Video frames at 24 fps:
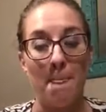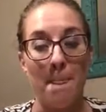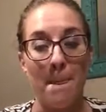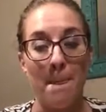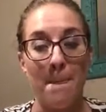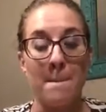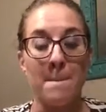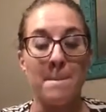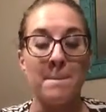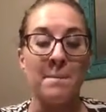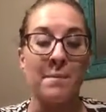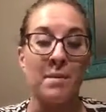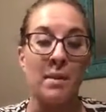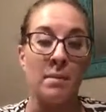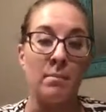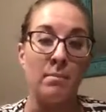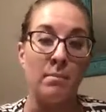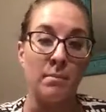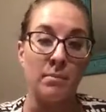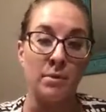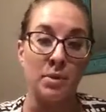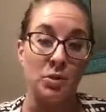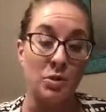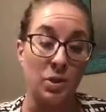the
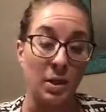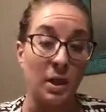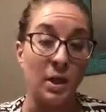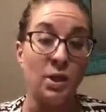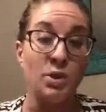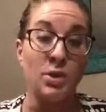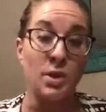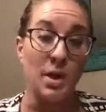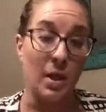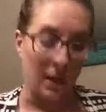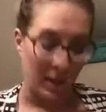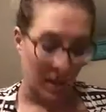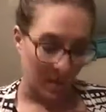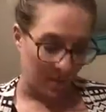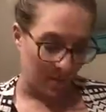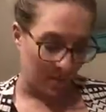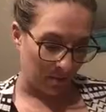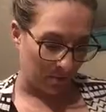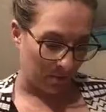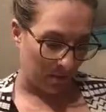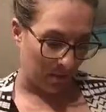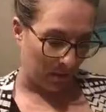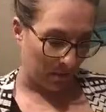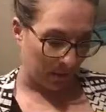strategy I use in my
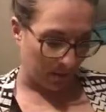class